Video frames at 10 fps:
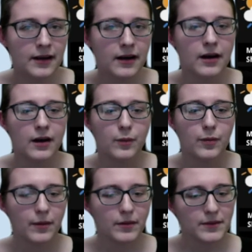Uh, will
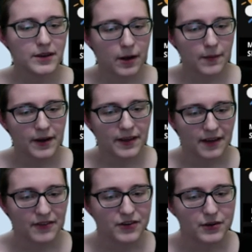probably be gone by the
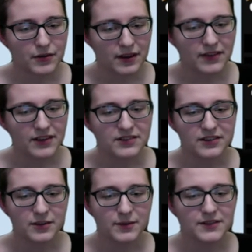afternoon, giving us a
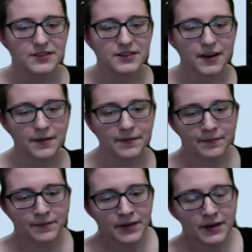little bit of sun.
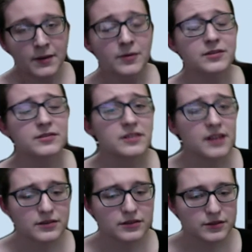But those
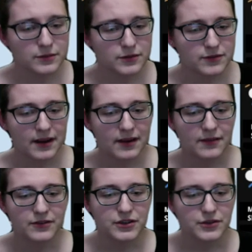clouds are going to move back in
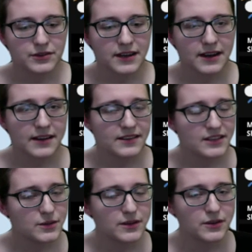for Tuesday and
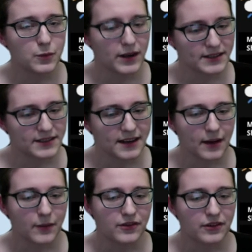continue into Wednesday,
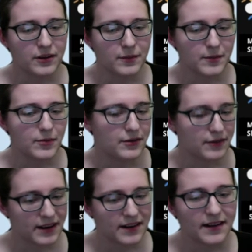which is going to be a pretty
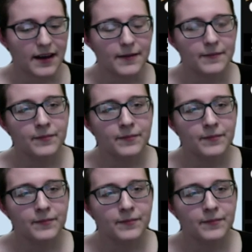rainy day.